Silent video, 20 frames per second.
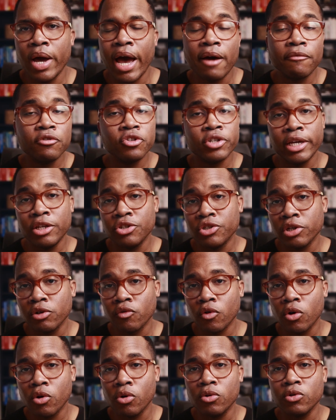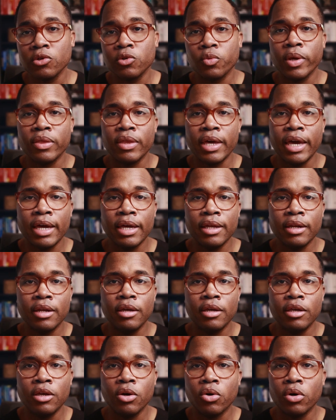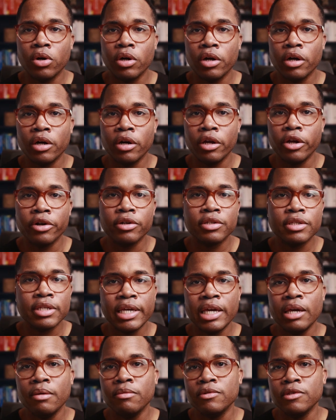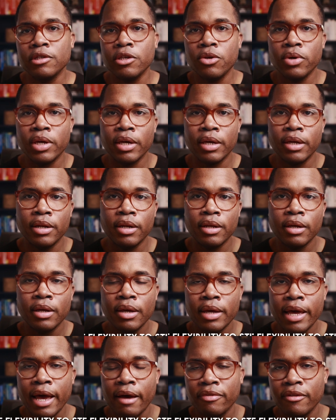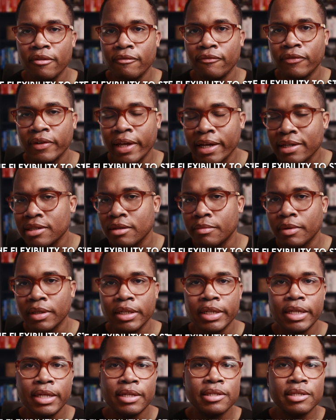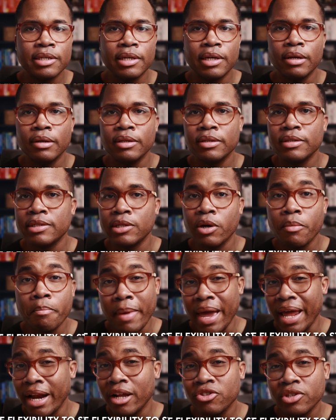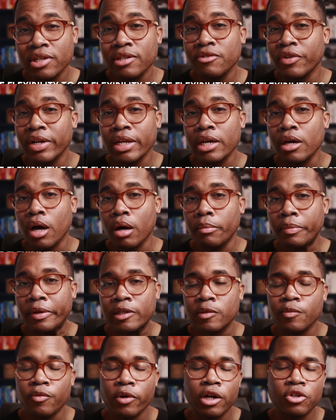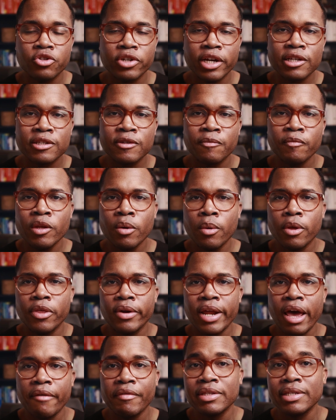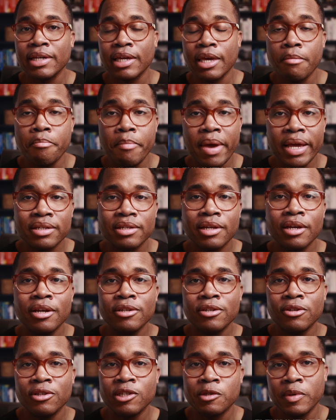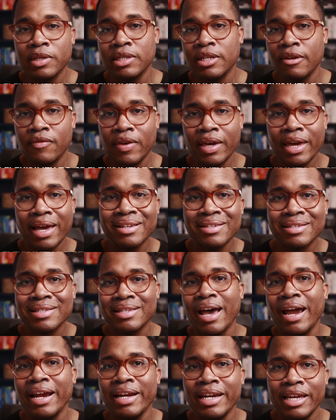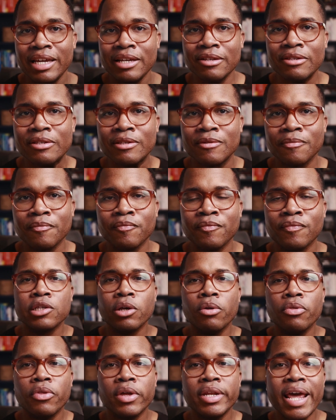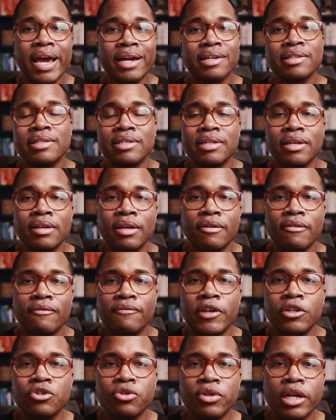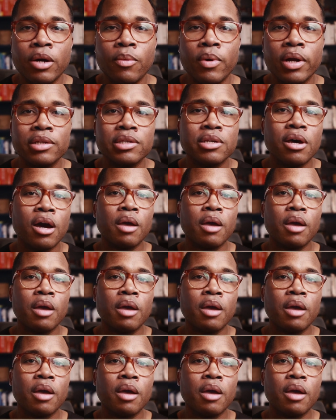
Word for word: you have changing roles within your, your teams, you can have the flexibility to still manage these really complex projects without having to commit to specific assignees. So the next feature that I want